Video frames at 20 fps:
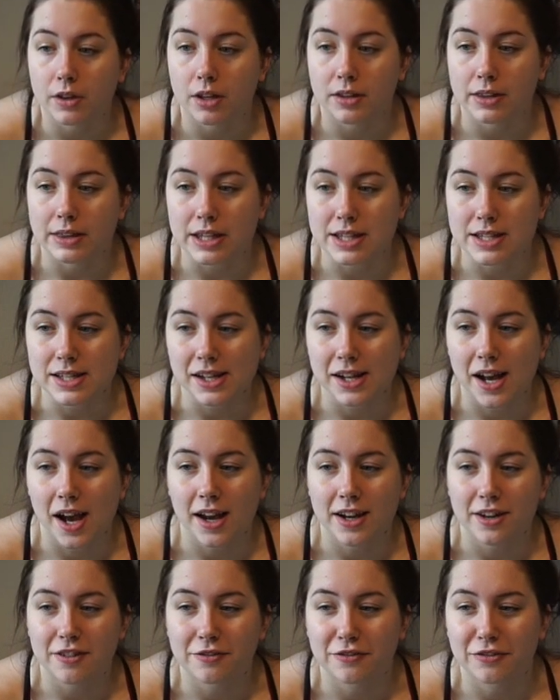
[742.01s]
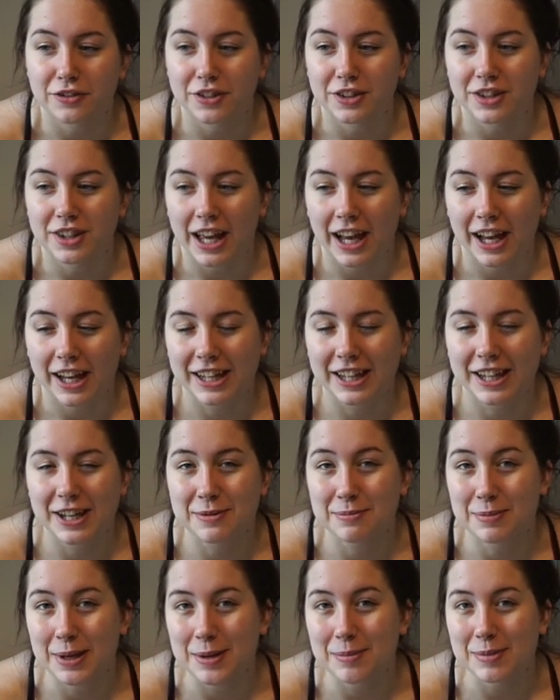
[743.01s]
These are kind of, the
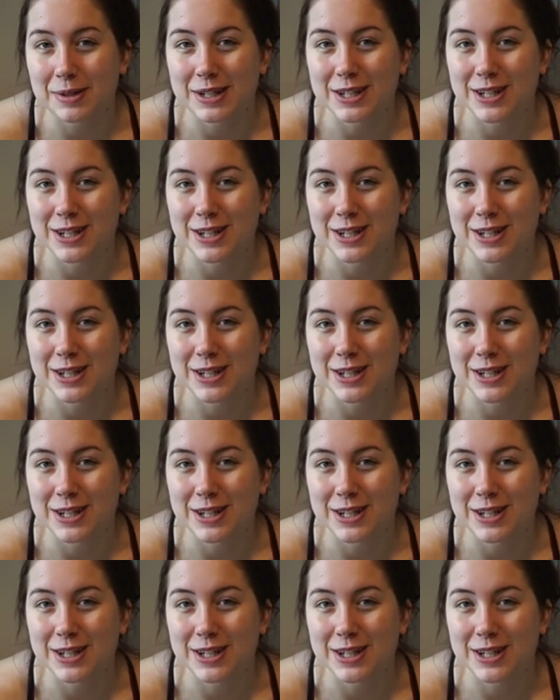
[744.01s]
people